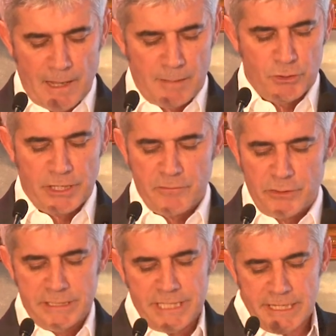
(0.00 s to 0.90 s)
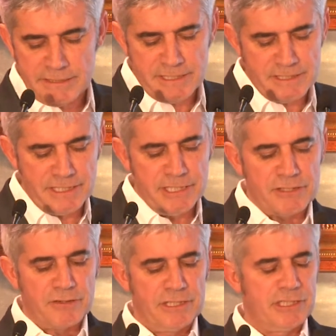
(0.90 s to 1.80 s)
I'm looking for it, yeah, this is the
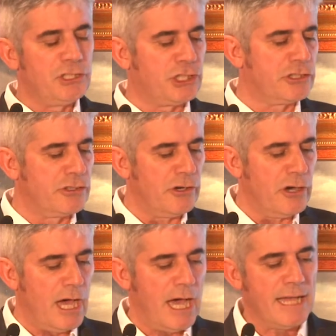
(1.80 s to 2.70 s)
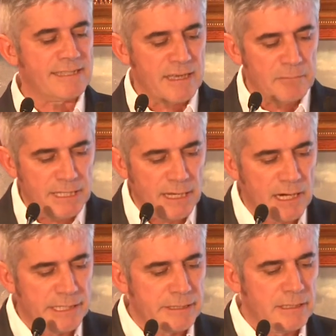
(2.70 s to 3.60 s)
insulin injector assembly
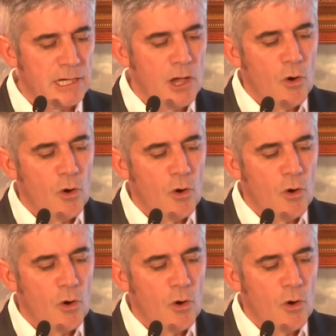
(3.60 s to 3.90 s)
line,